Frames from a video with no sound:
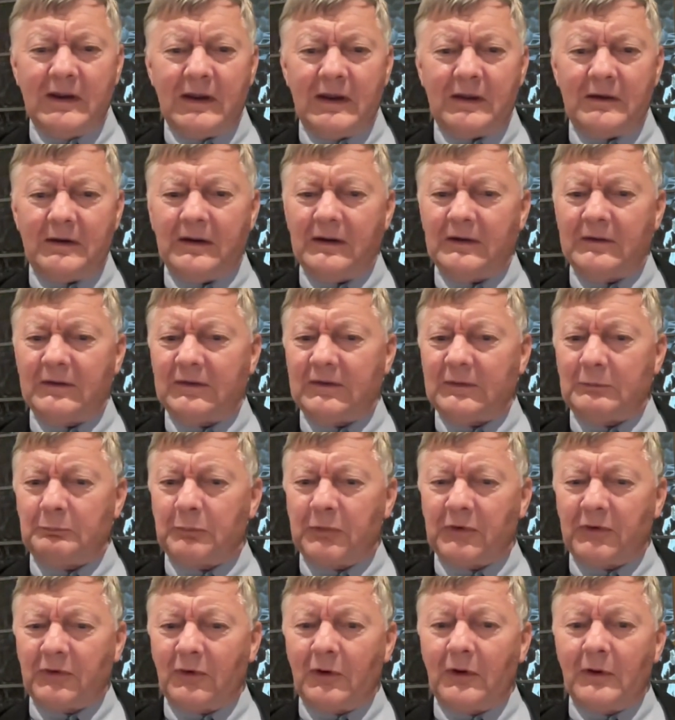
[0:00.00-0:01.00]
It's
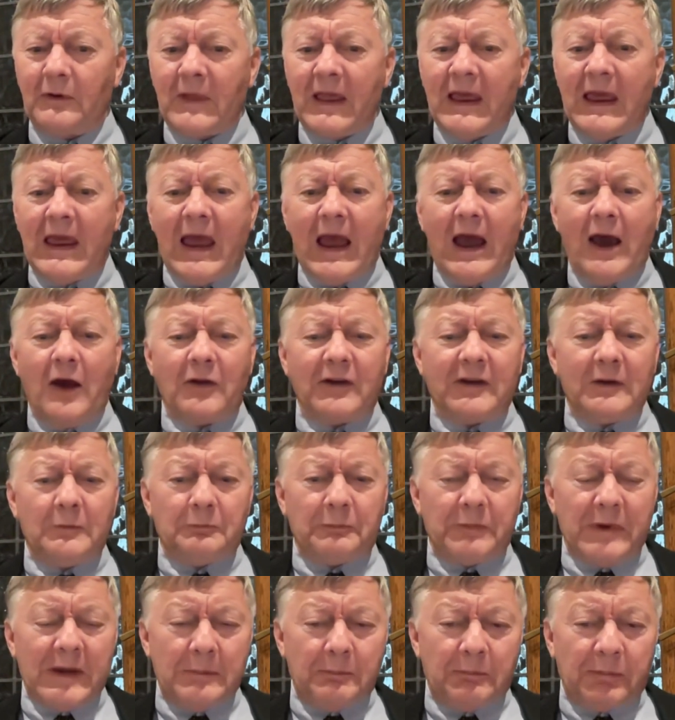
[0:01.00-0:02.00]
bizarre. How can
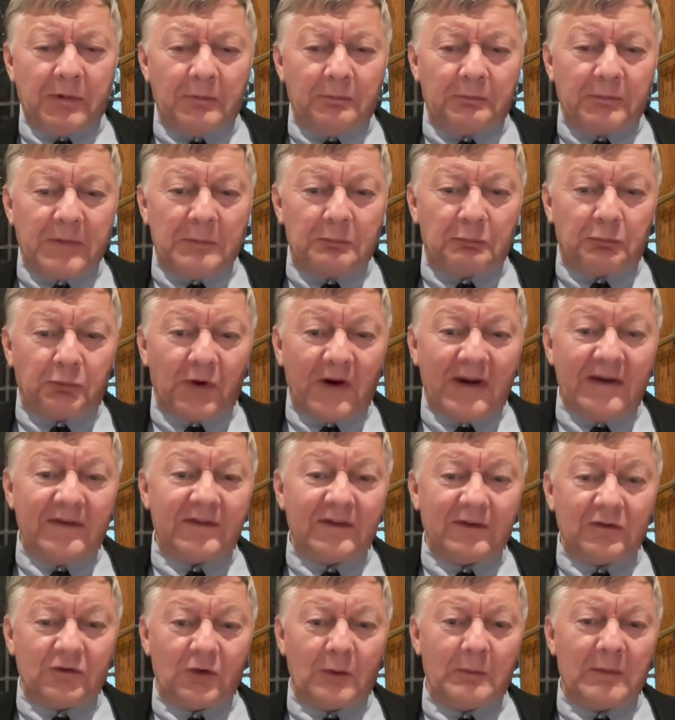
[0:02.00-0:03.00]
people be
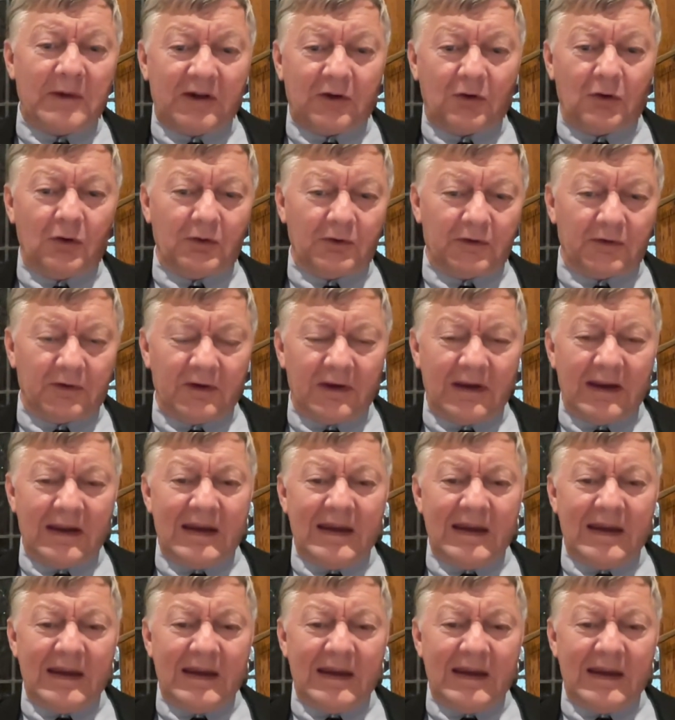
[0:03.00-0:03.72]
praising Jimmy Carter?